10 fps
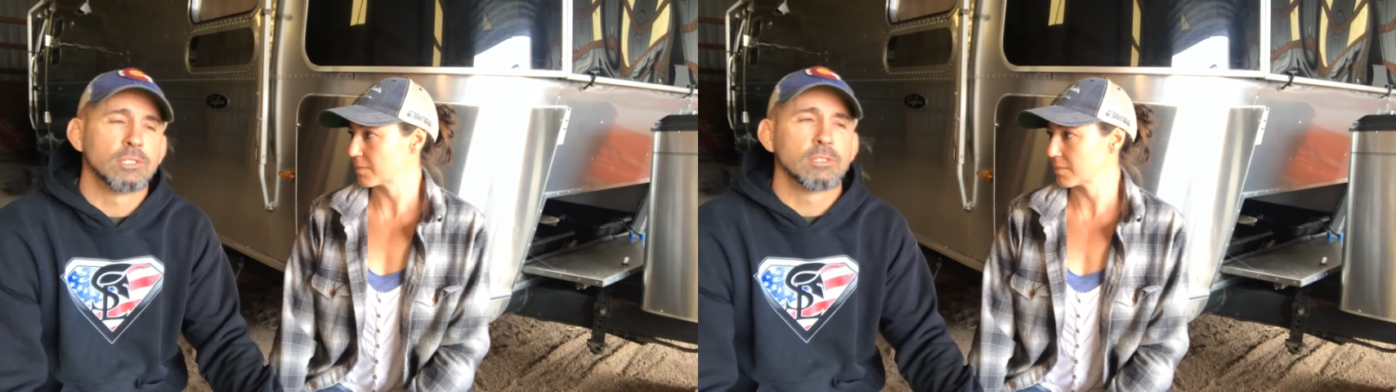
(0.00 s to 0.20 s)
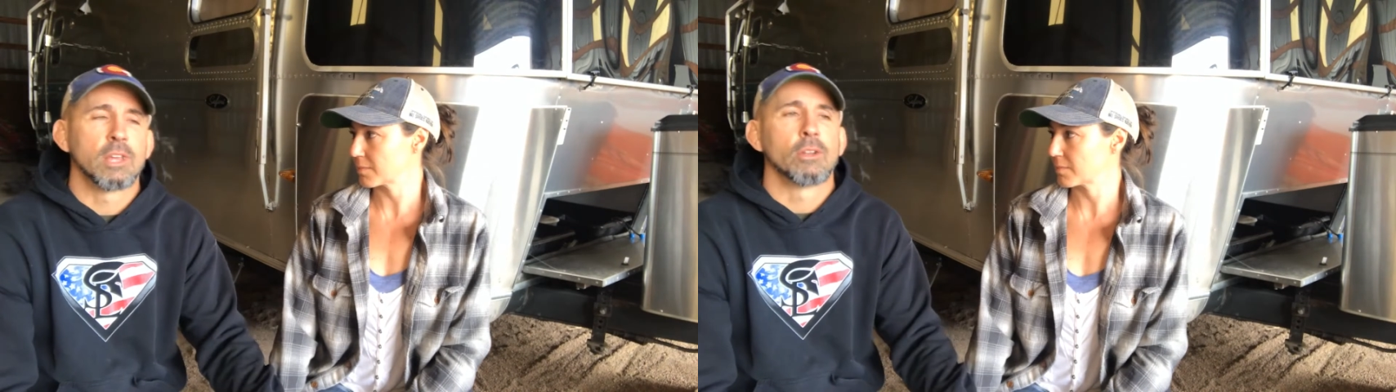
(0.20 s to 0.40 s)

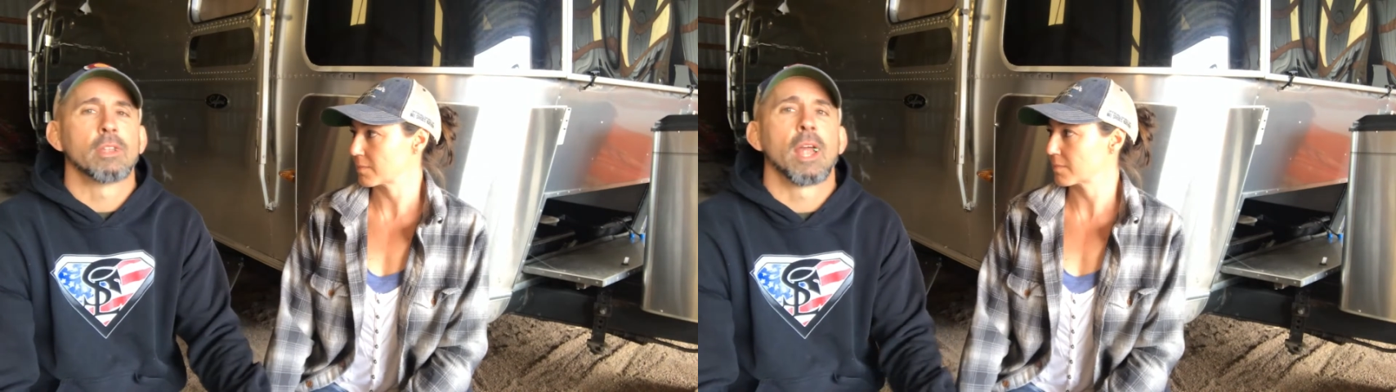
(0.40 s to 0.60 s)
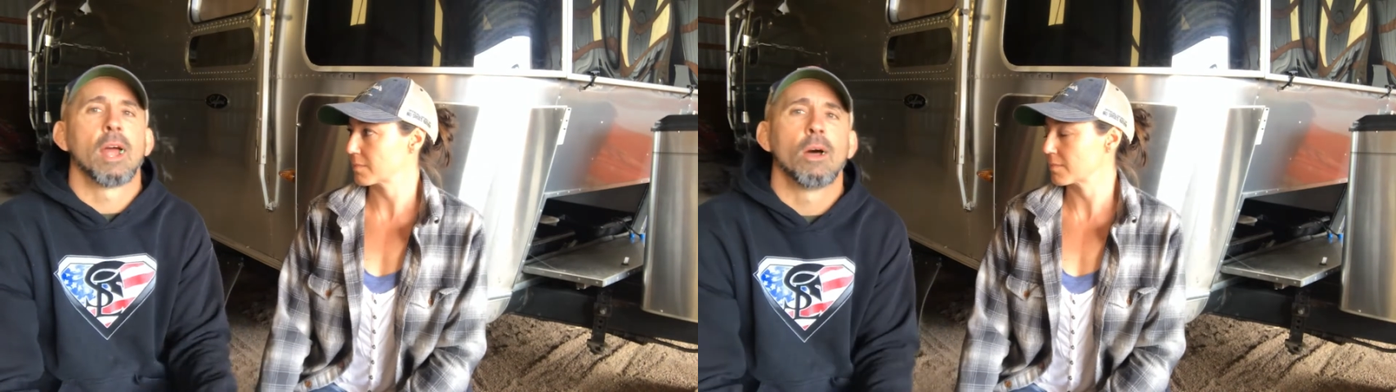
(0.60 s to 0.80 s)
just settle
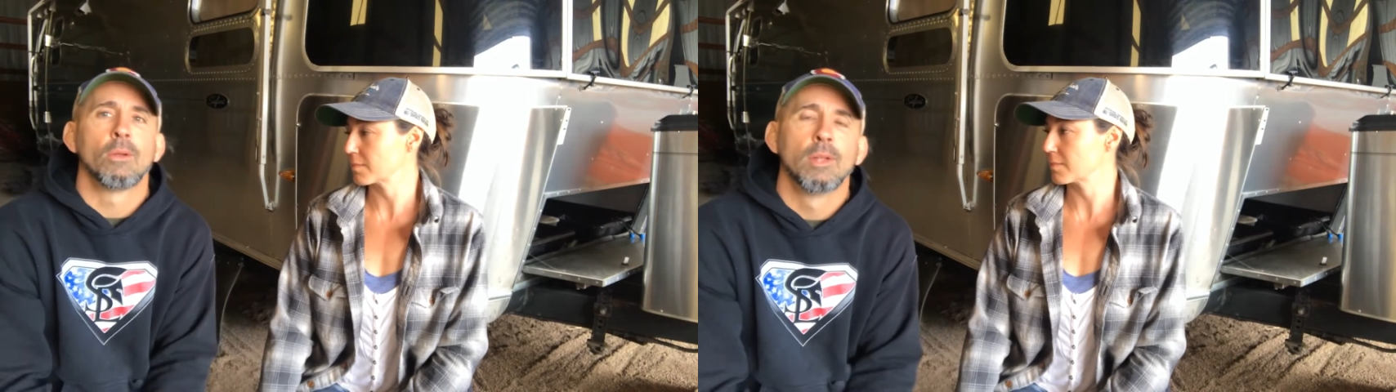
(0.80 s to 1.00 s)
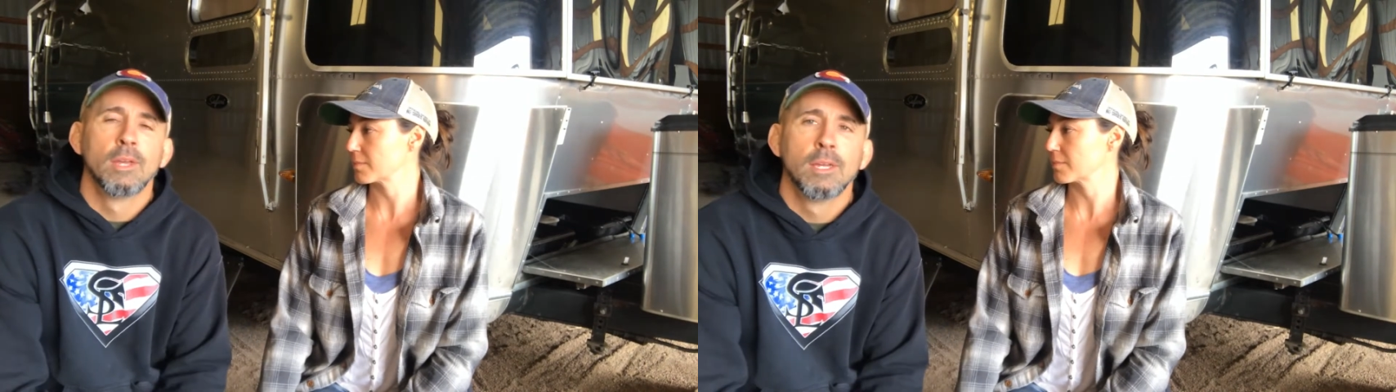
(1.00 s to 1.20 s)

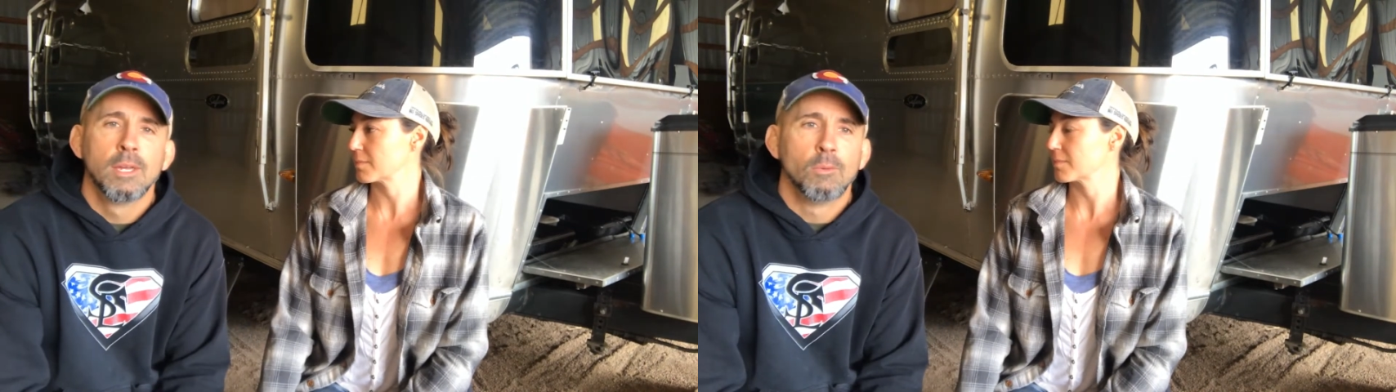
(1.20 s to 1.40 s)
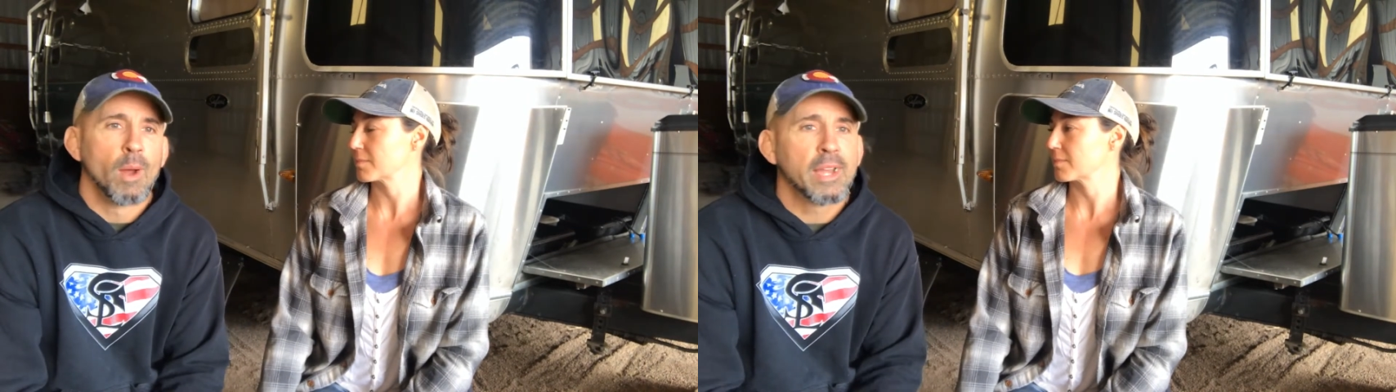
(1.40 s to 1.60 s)
down?
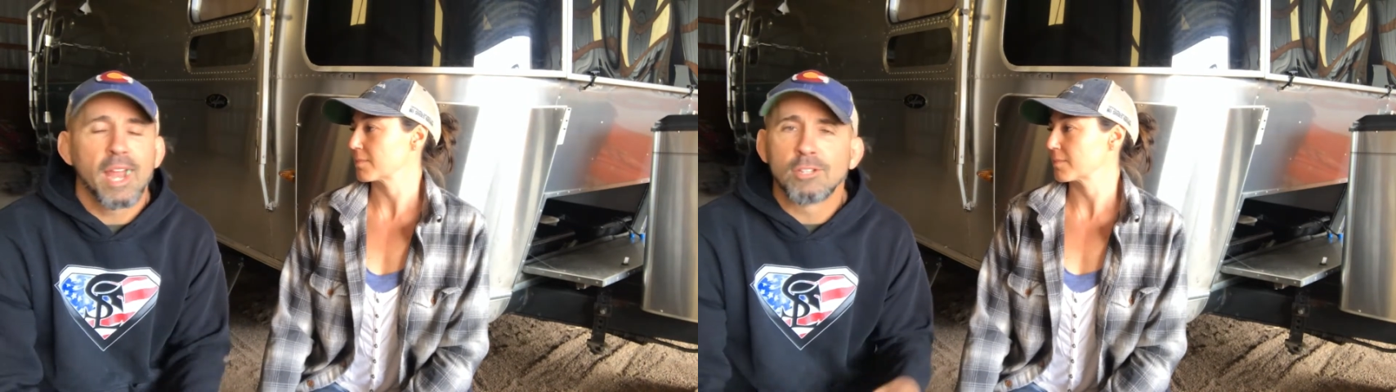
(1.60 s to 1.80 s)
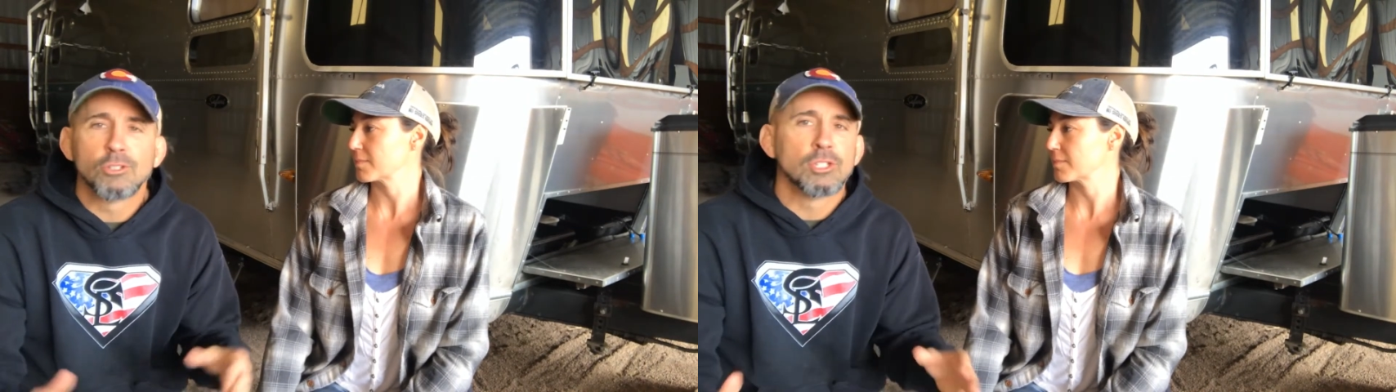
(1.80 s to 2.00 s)
Why
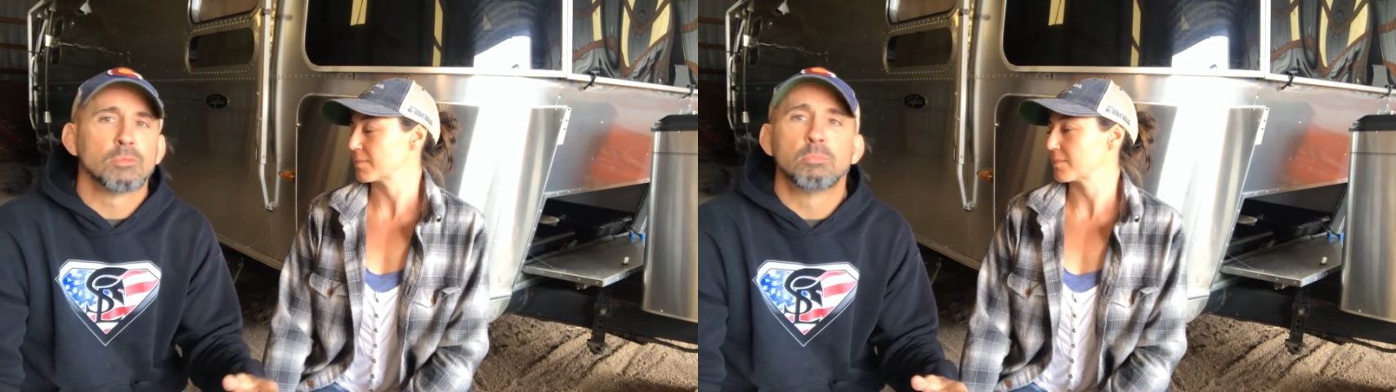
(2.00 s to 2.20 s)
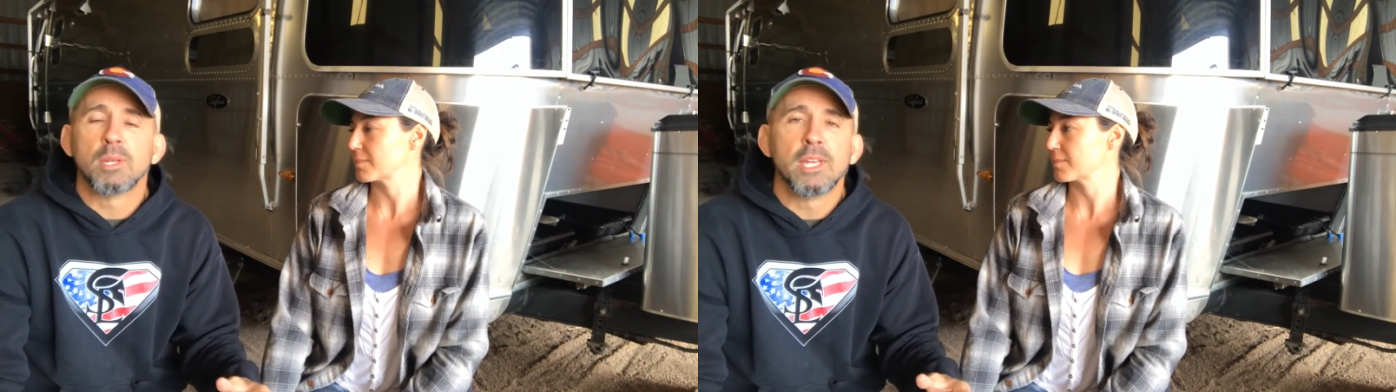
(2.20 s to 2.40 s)
can't you
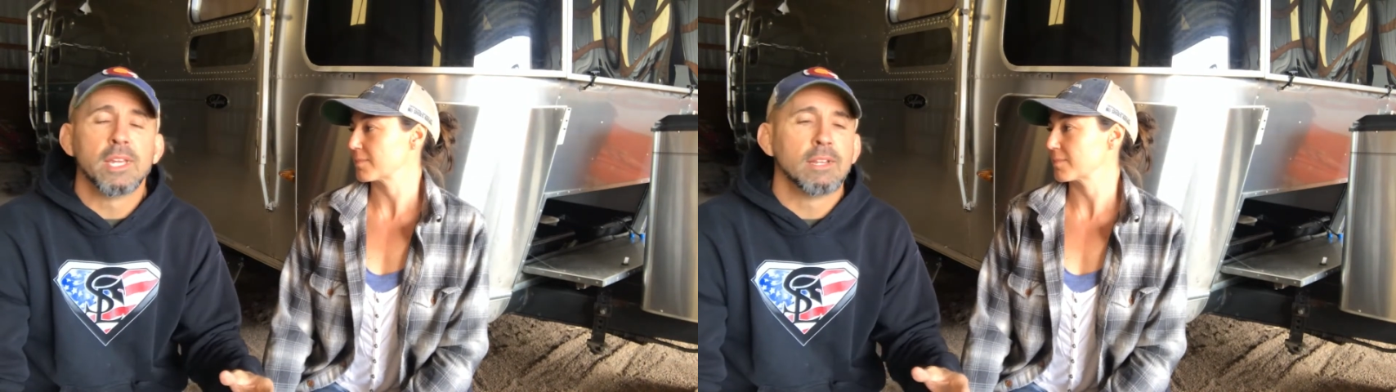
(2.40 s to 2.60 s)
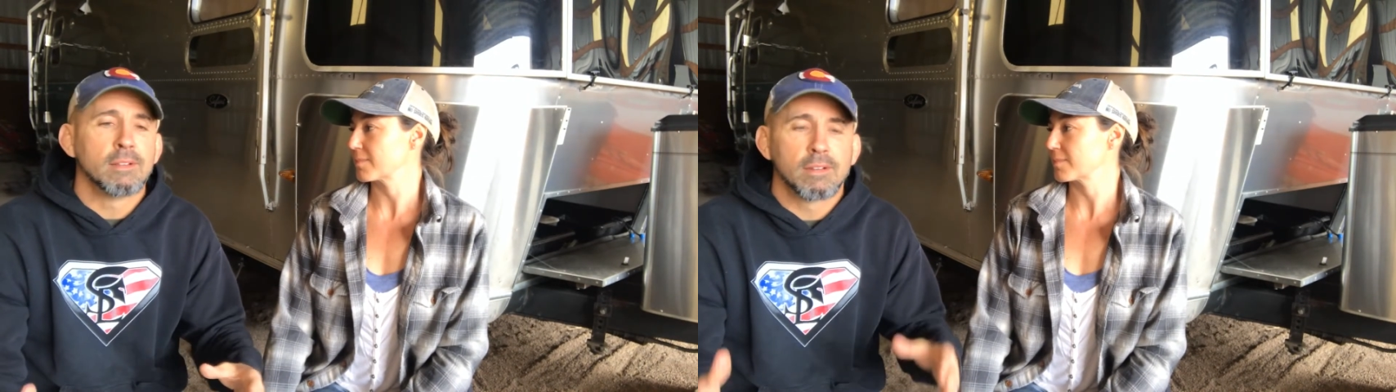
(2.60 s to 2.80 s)
just
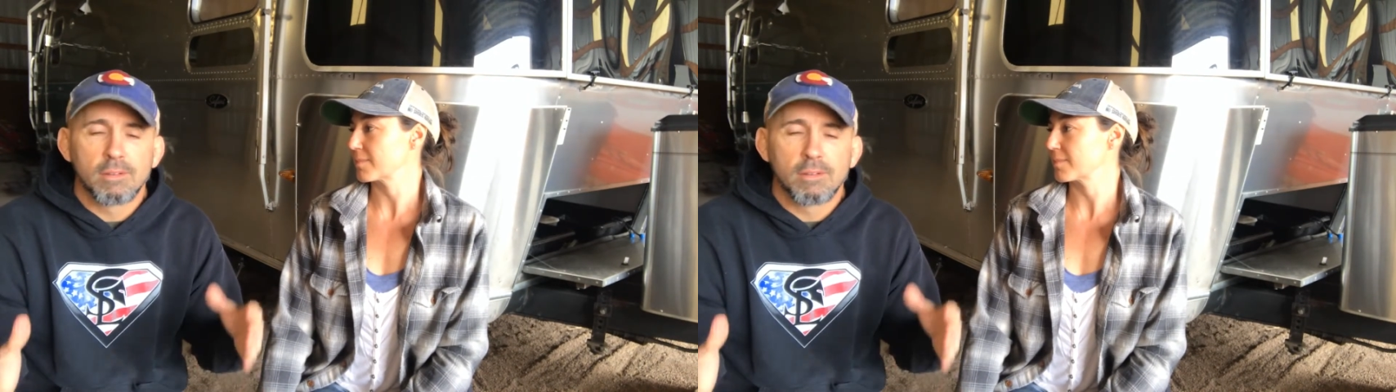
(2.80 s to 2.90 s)
be,